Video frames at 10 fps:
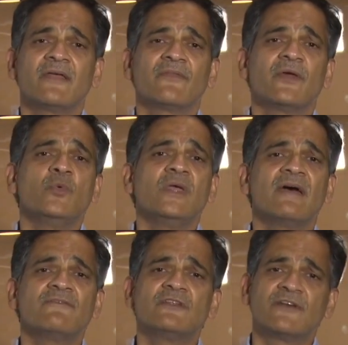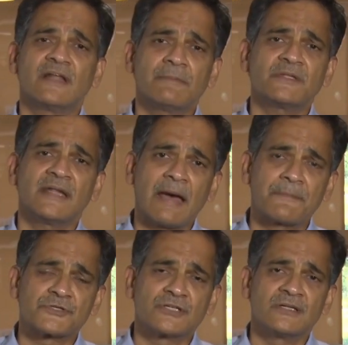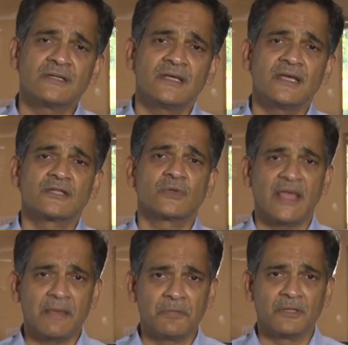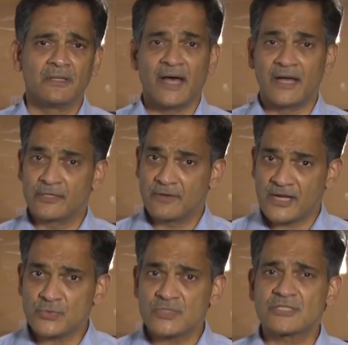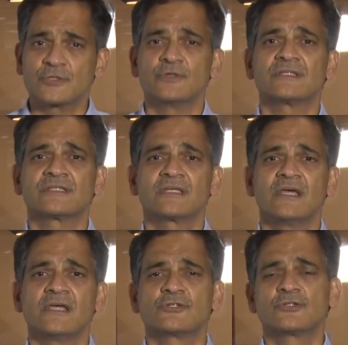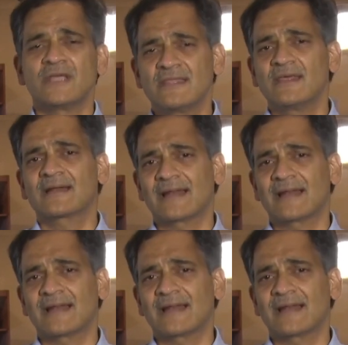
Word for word: that we have developed an option to enable undergraduate students to take their